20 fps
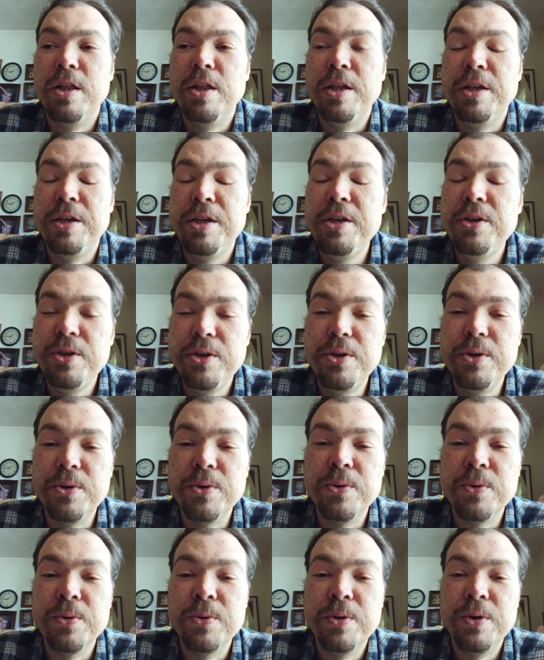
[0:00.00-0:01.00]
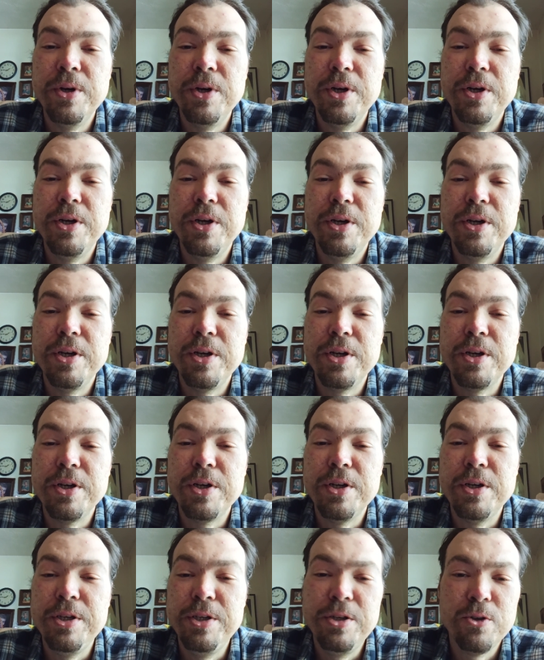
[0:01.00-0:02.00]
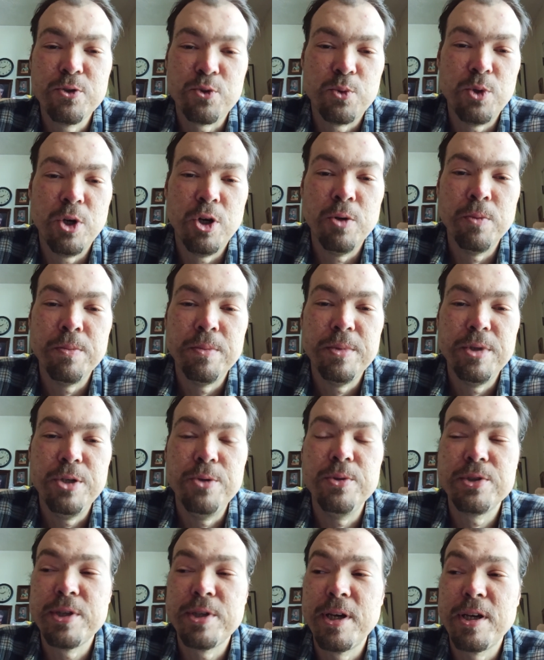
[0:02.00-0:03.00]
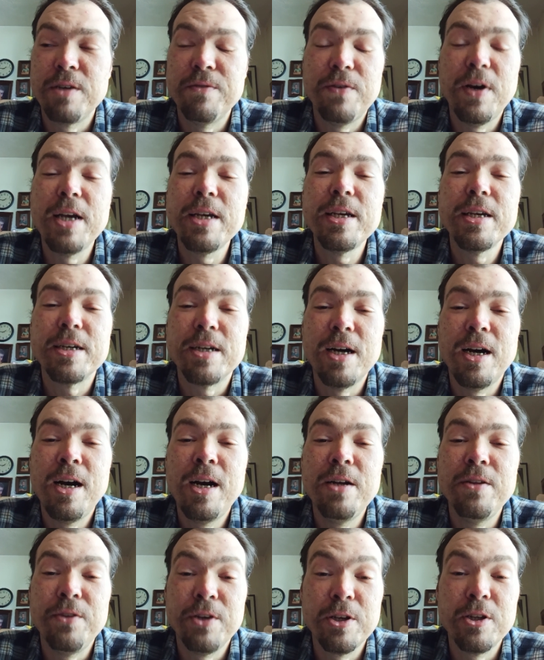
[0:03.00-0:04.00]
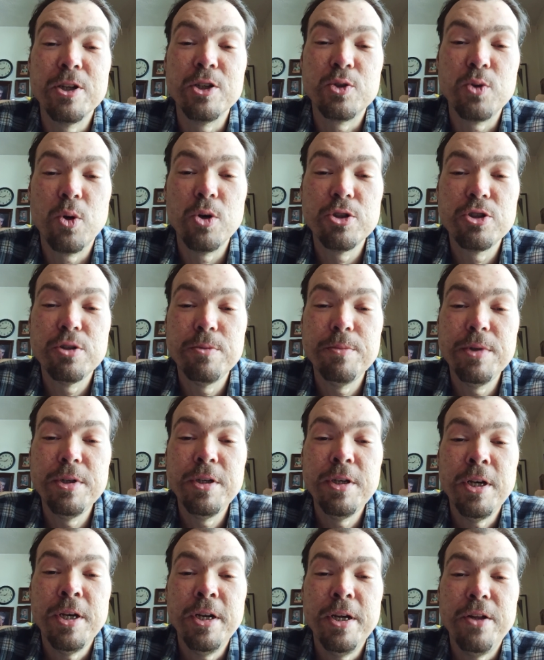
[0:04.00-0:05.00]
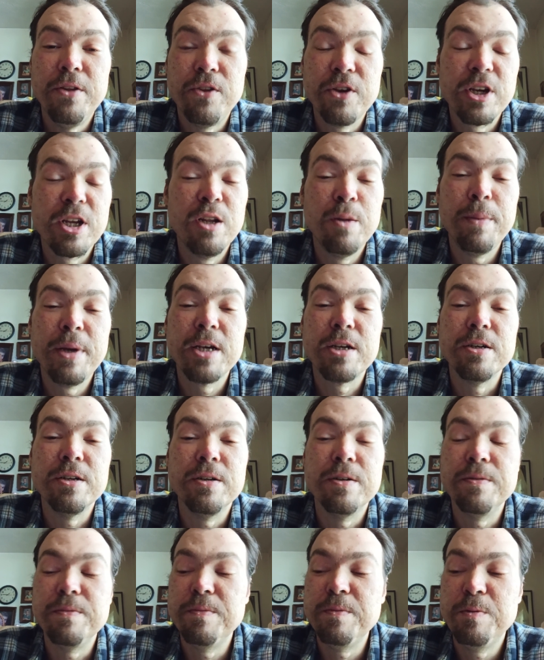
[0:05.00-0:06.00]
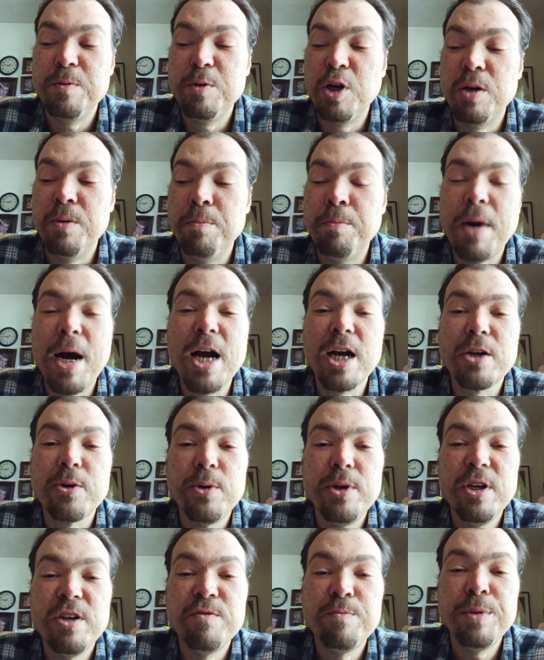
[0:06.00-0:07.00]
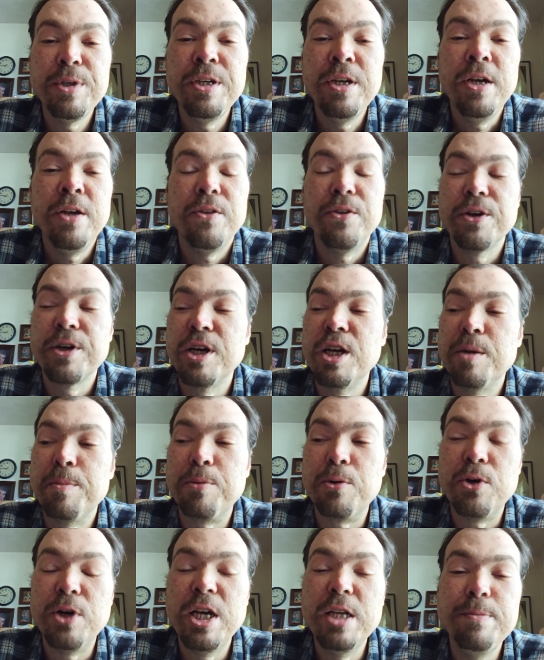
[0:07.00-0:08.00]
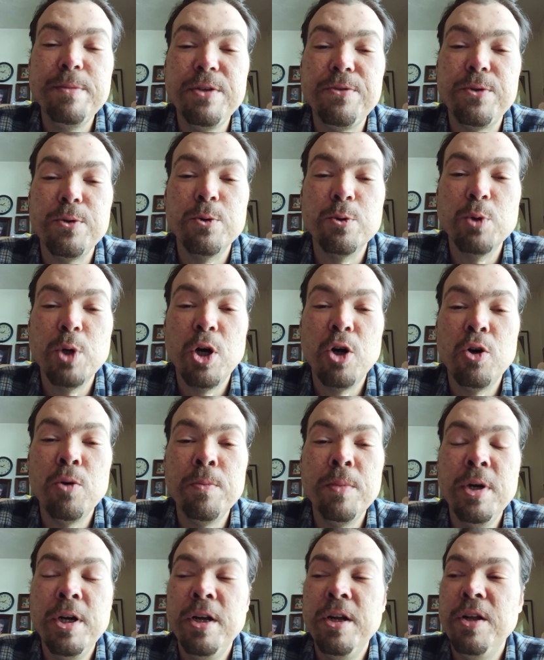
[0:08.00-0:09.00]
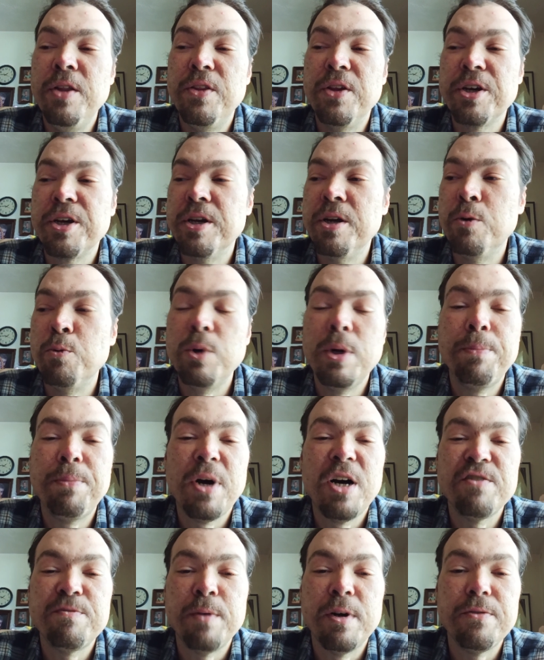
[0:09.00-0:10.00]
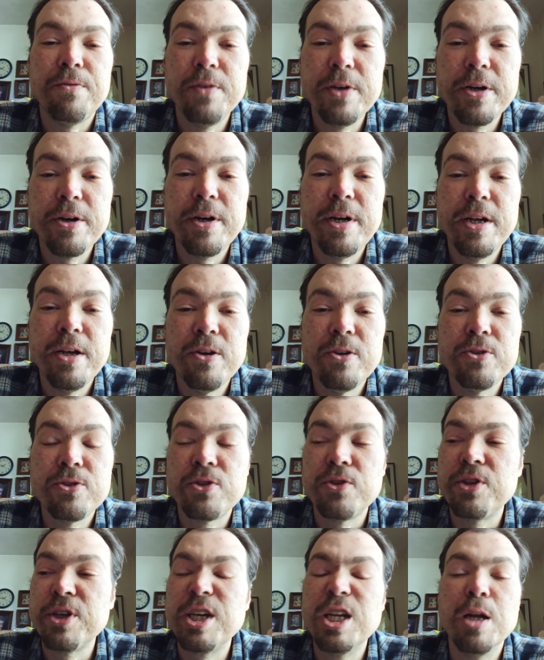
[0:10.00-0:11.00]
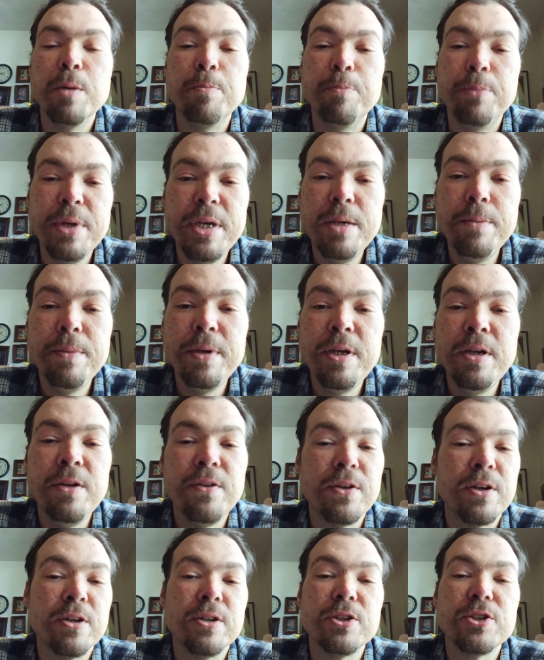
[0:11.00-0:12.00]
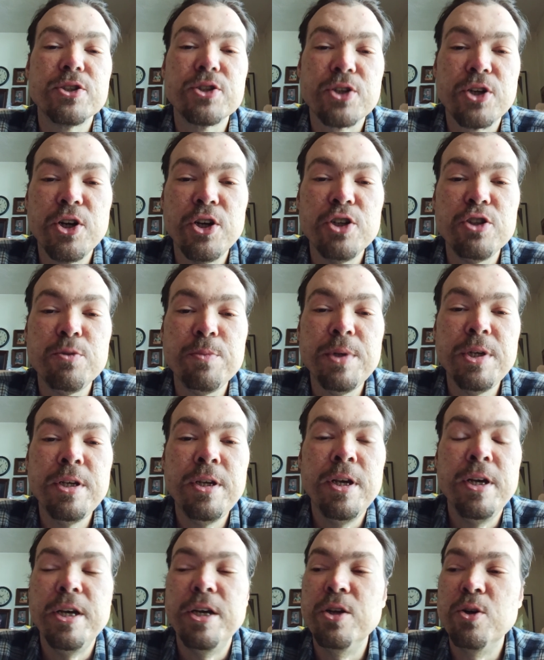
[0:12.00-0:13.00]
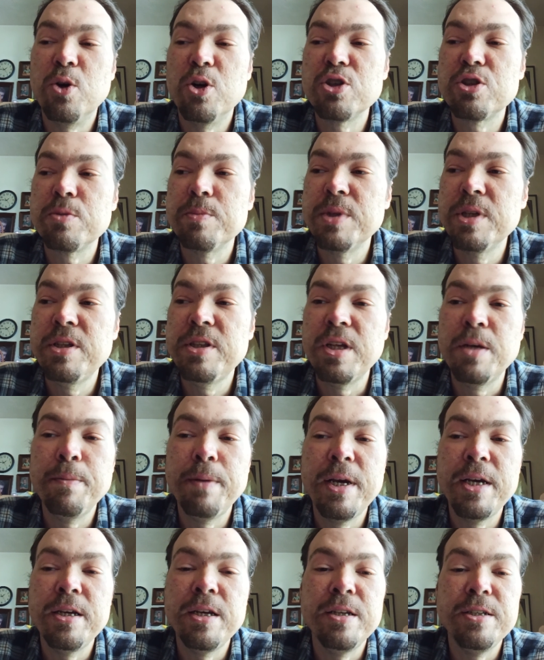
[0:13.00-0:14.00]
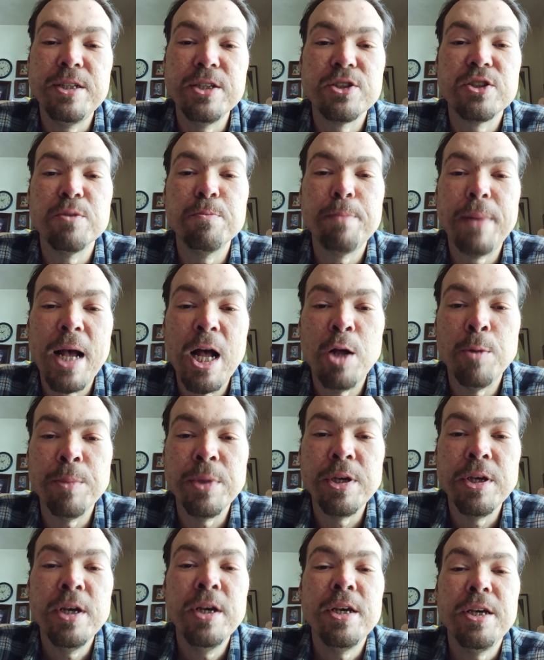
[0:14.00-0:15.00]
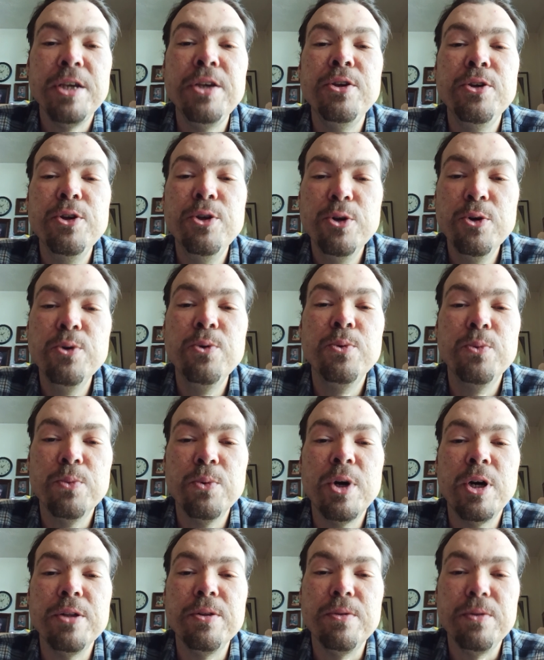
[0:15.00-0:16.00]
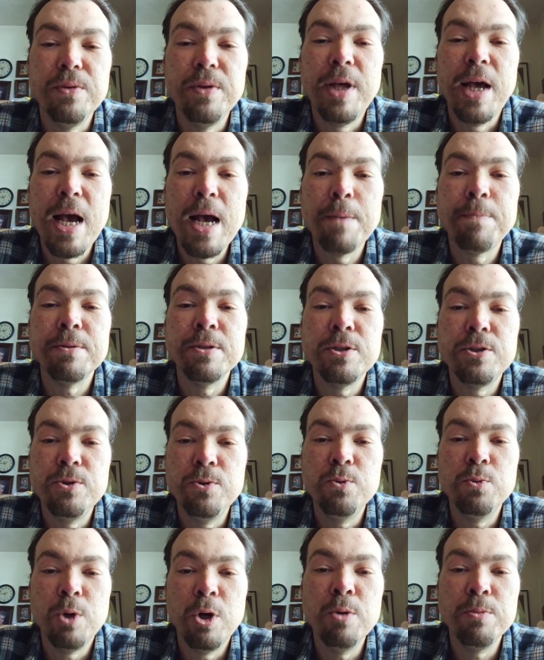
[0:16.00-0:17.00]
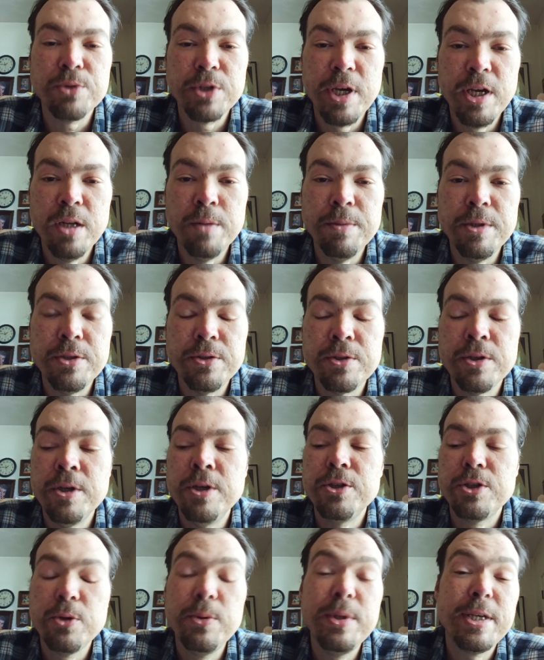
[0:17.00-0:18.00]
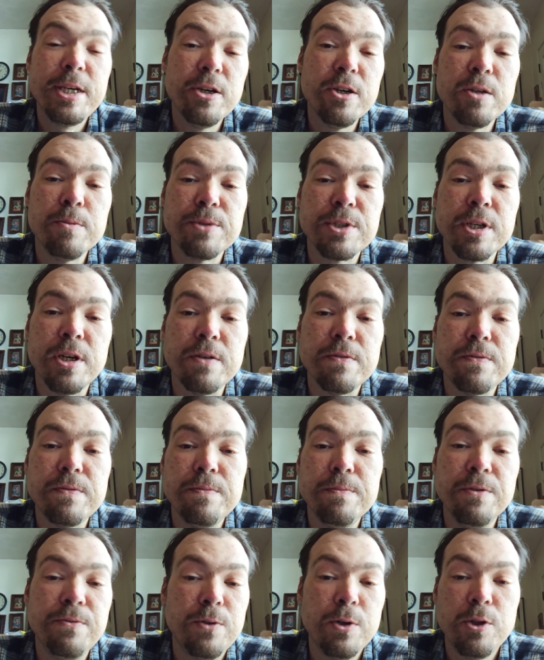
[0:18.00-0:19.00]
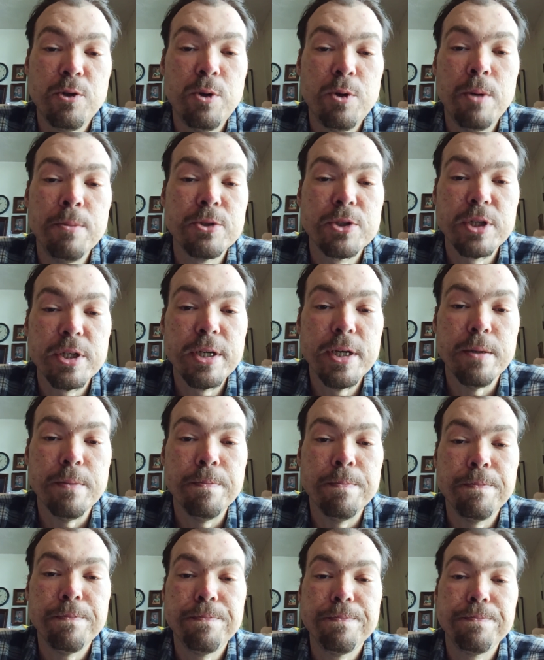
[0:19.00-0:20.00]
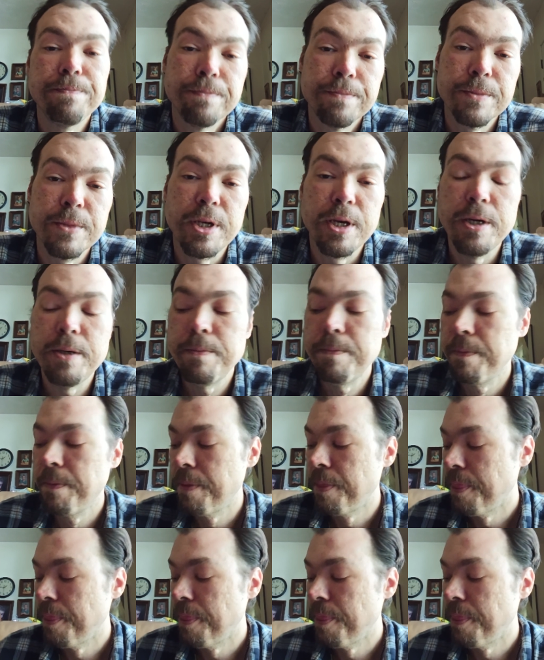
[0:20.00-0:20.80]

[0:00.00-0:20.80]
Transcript: he knows Rome. He was like, if I get caught, they're going to torture me. They're going to make a mockery of me. They're going to parade me through Rome. They're going to rip off my fingernails. They're going to beat me. They're going to scourge me. And ultimately, they may disembowel me. He knew what happened to Rome's enemies. So he killed himself before the Romans could get him. Okay?